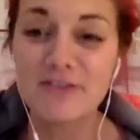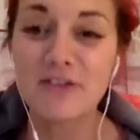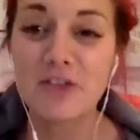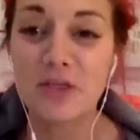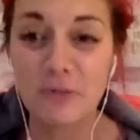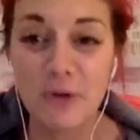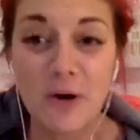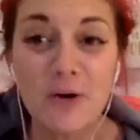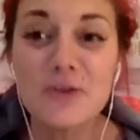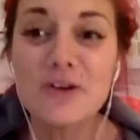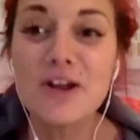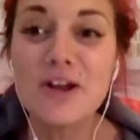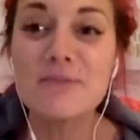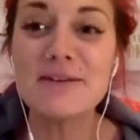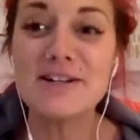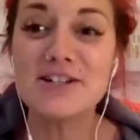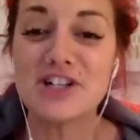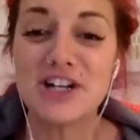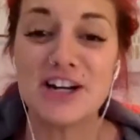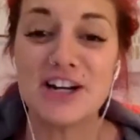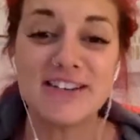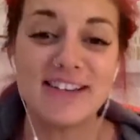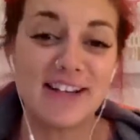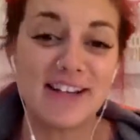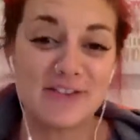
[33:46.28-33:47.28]
thrown on my
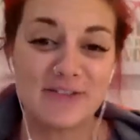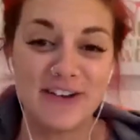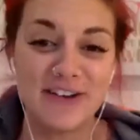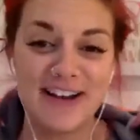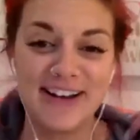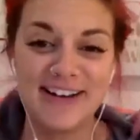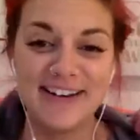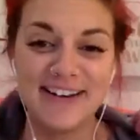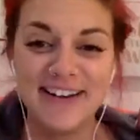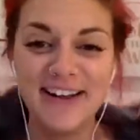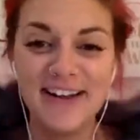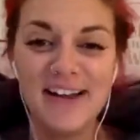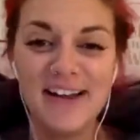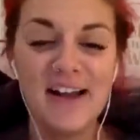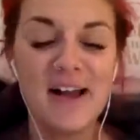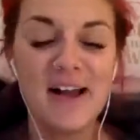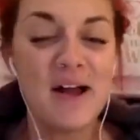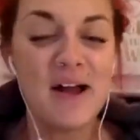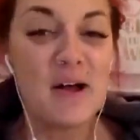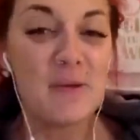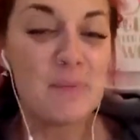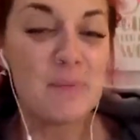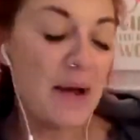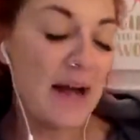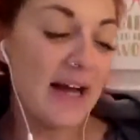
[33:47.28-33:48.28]
chair, that's fine.
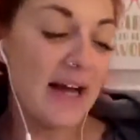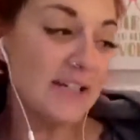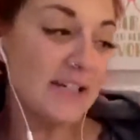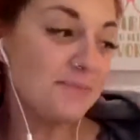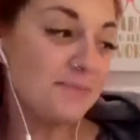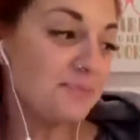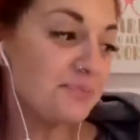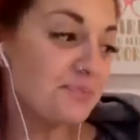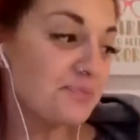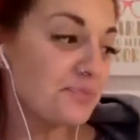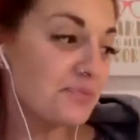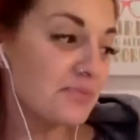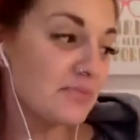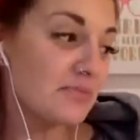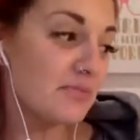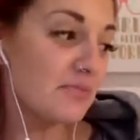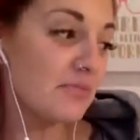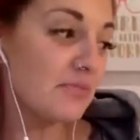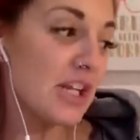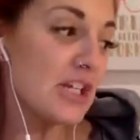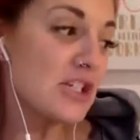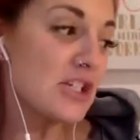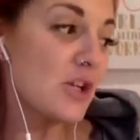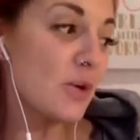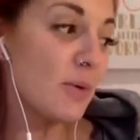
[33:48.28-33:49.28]
But
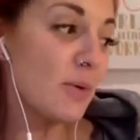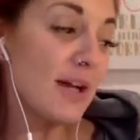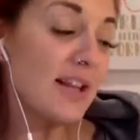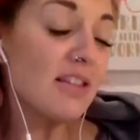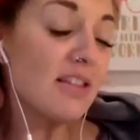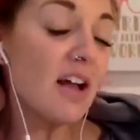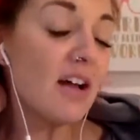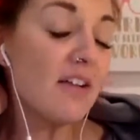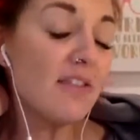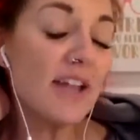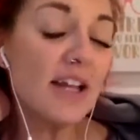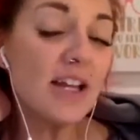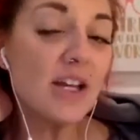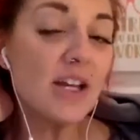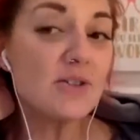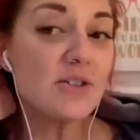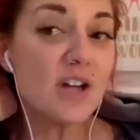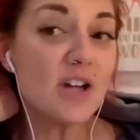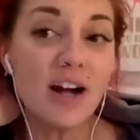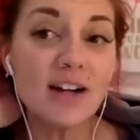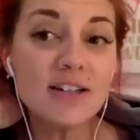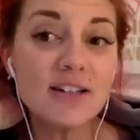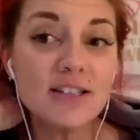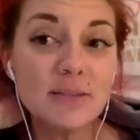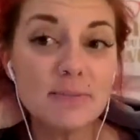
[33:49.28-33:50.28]
so I love that you
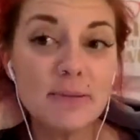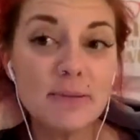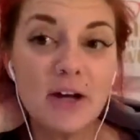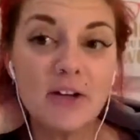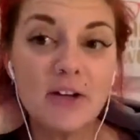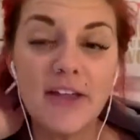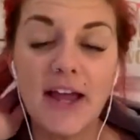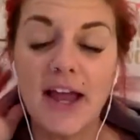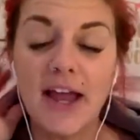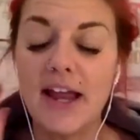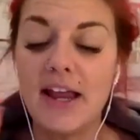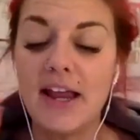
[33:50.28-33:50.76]
talked about that.